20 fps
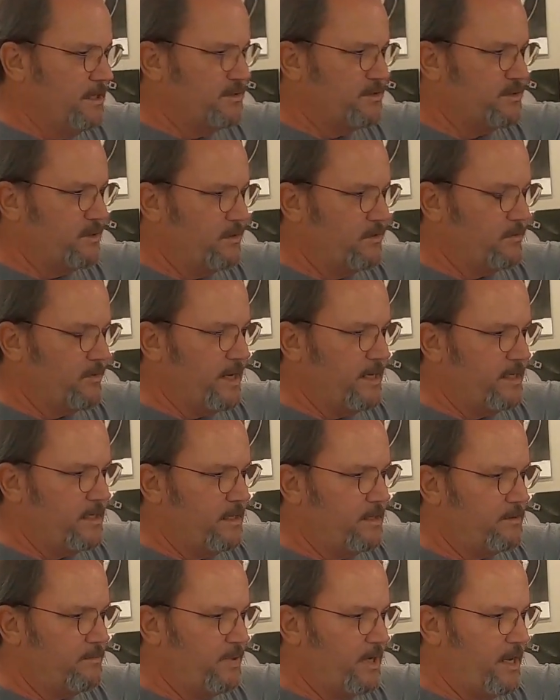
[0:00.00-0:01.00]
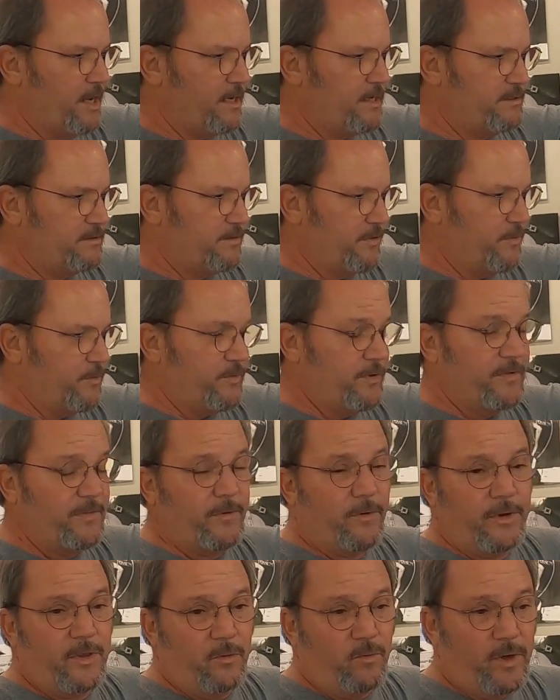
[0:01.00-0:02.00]
So right now the block is a
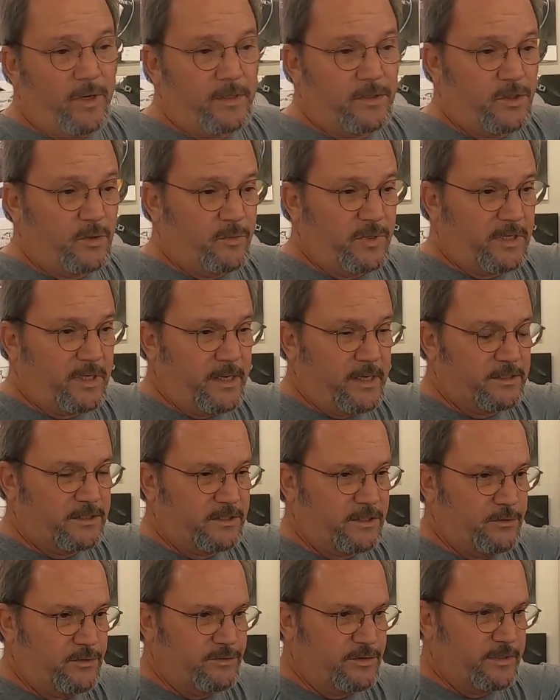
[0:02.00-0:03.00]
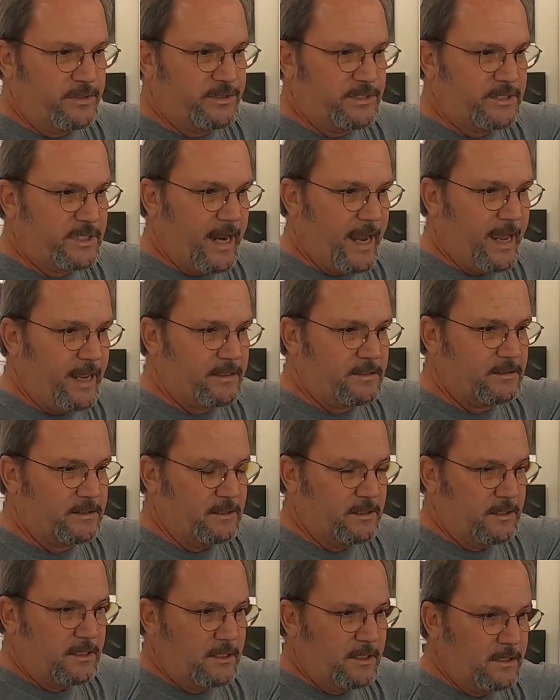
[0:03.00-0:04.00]
331 cubic inch using SCAT
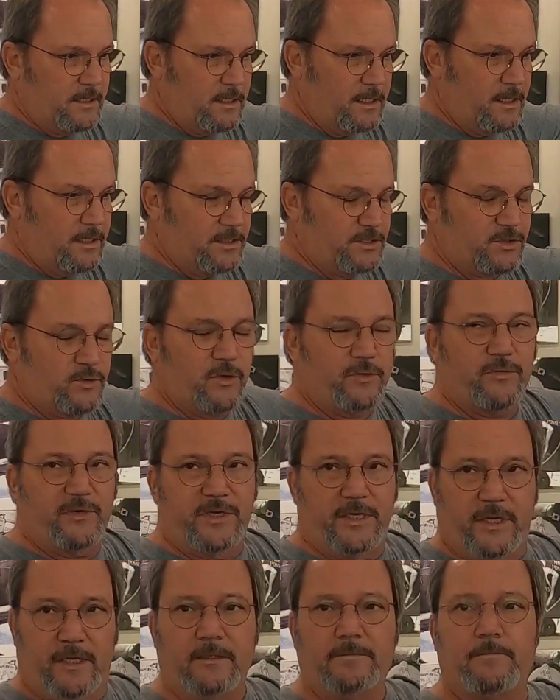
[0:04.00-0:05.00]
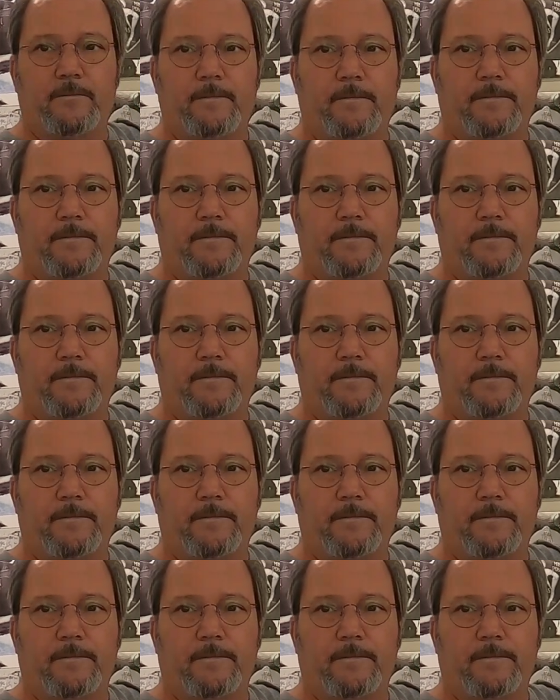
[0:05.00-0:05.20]
stroker kit.